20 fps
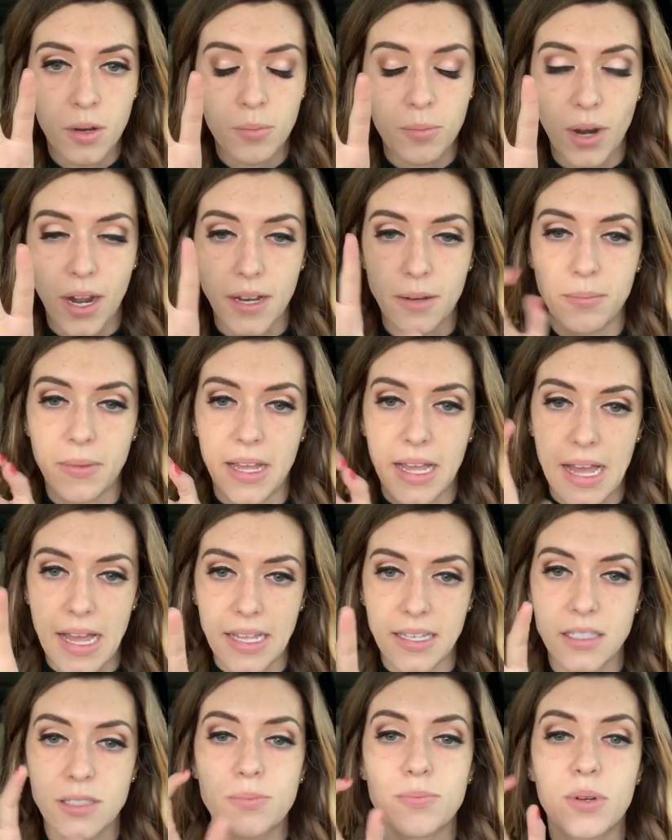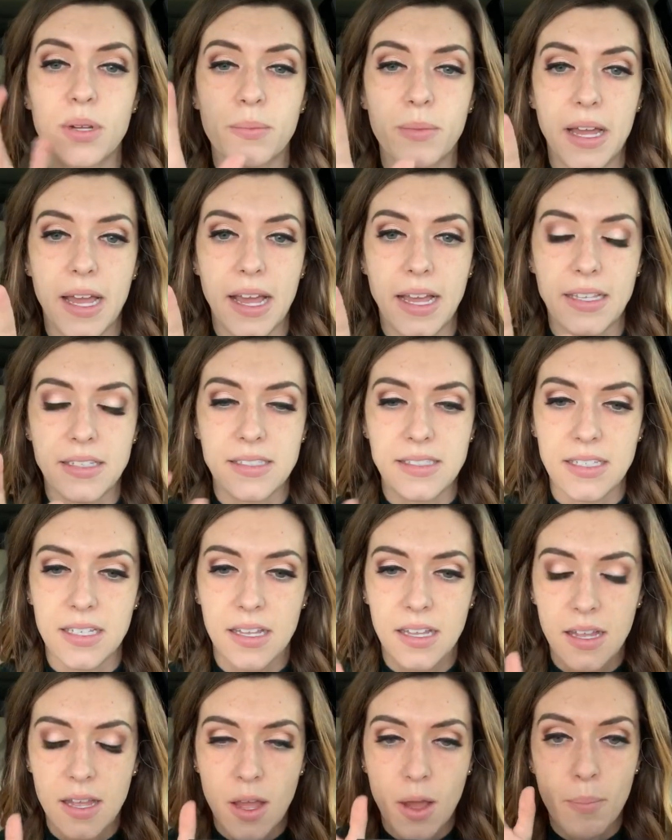brighten my eyes, bring my eyes,
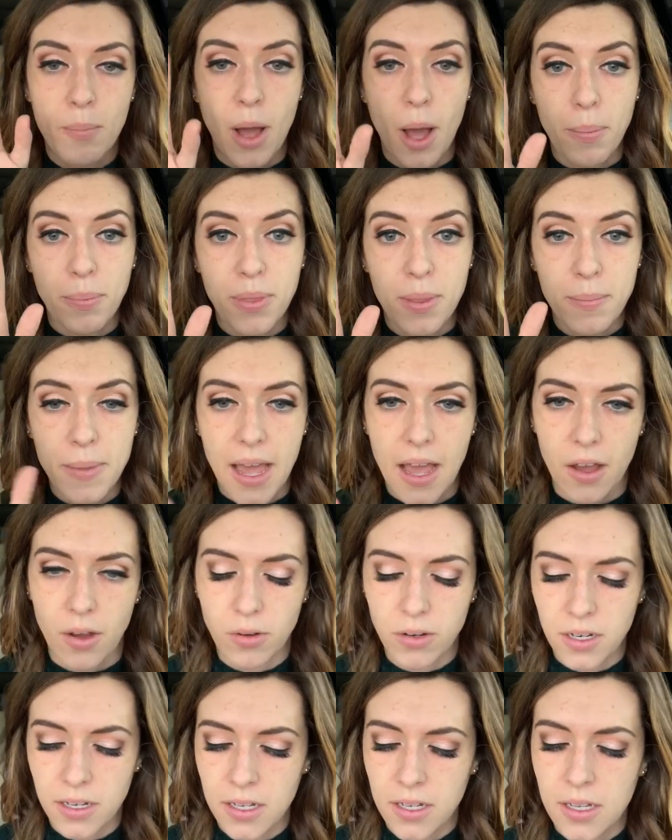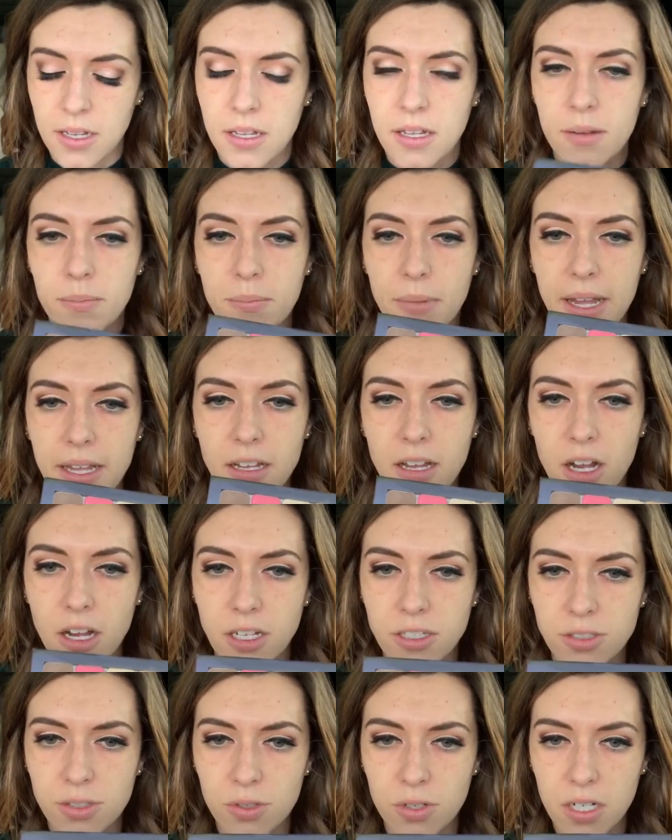pop them out. My
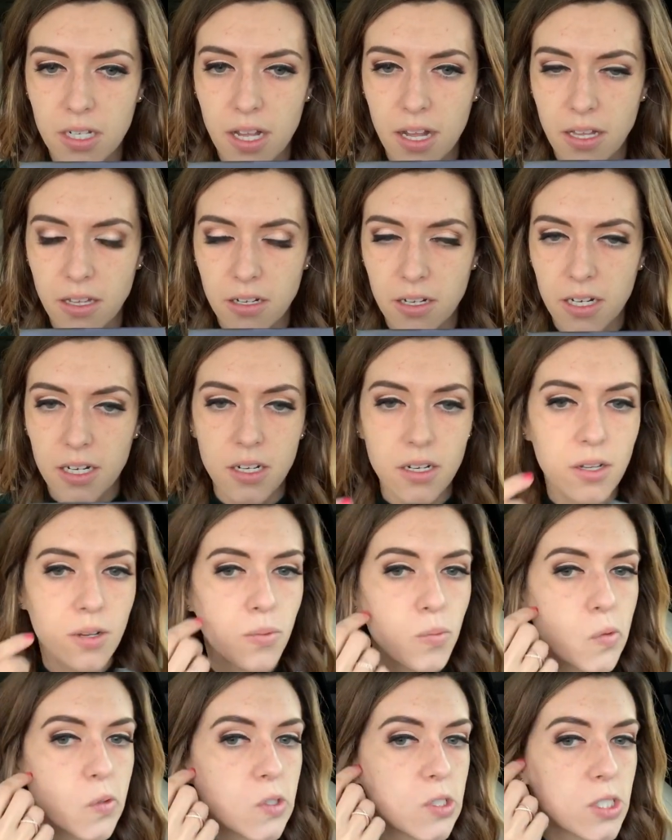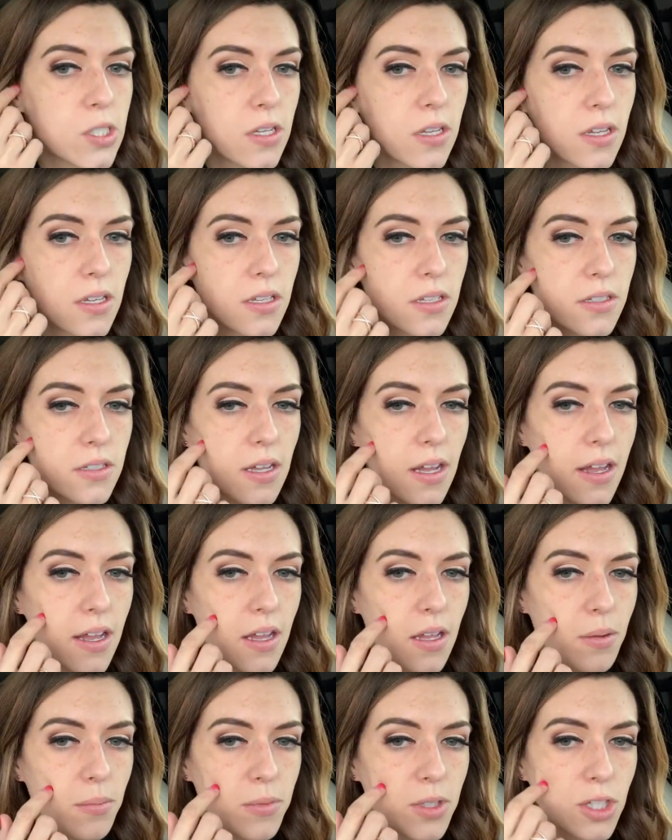contour color, which
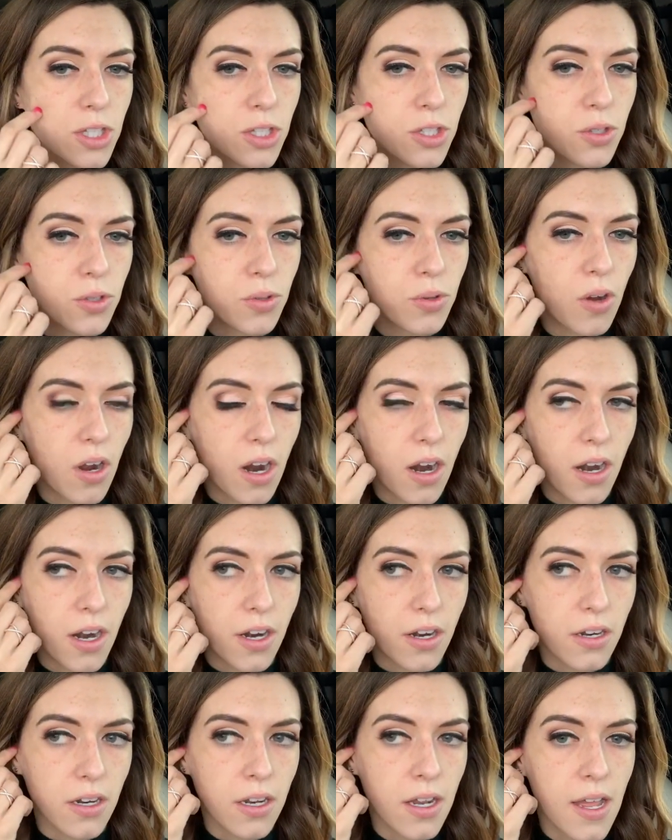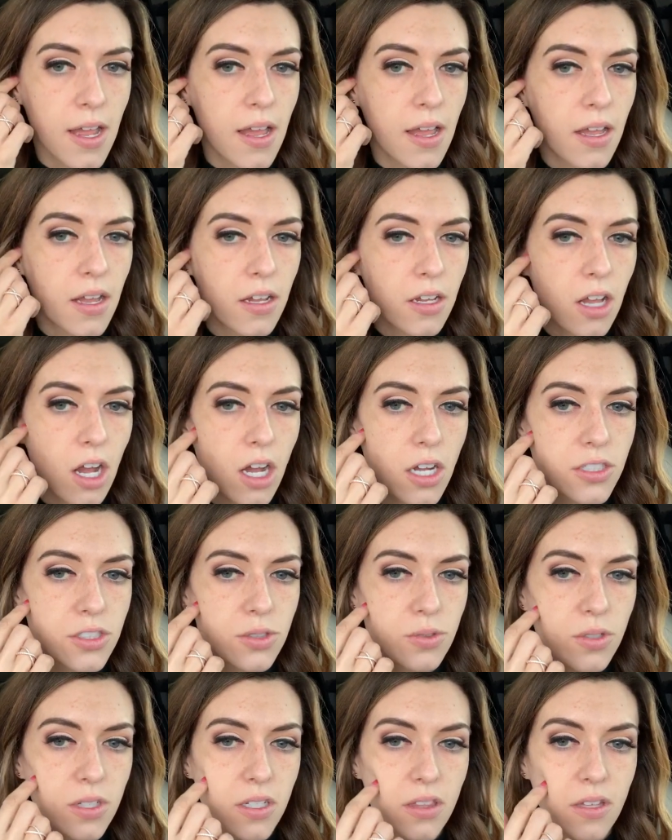you are
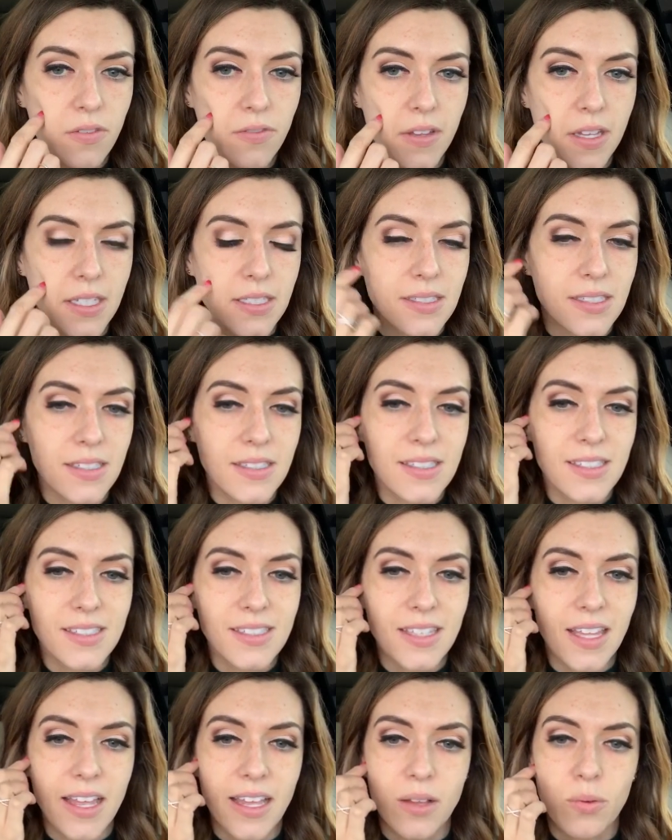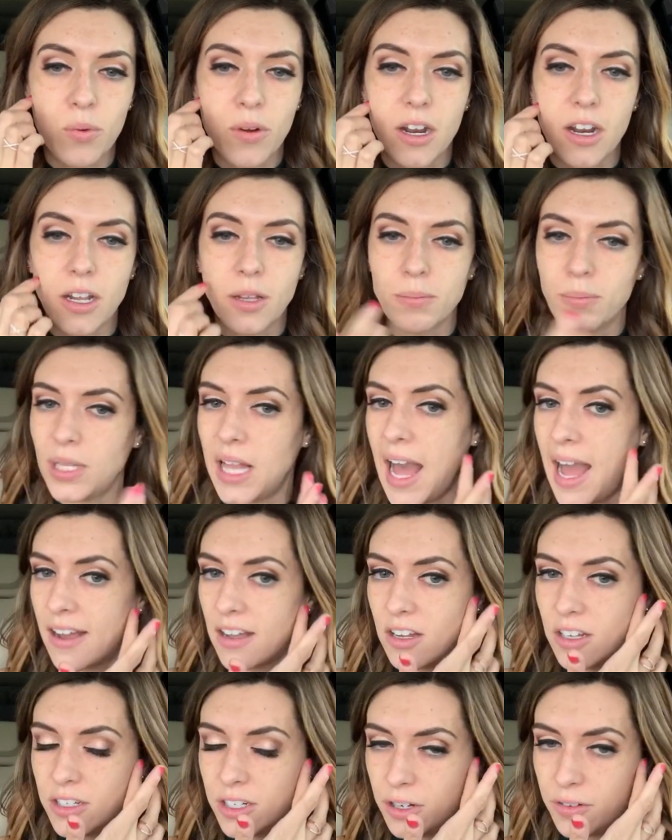contouring the face. This is like wearing
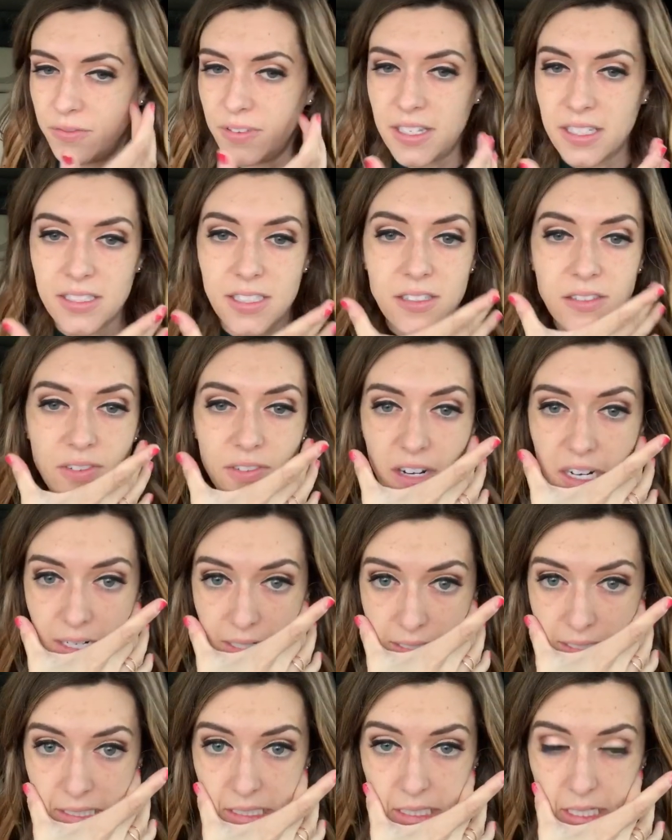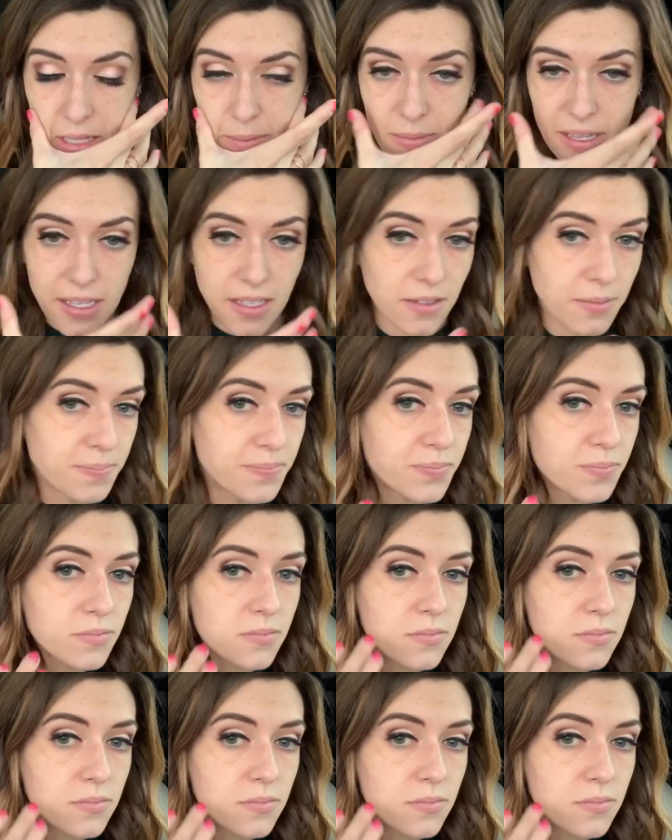black on your face. It's very slimming.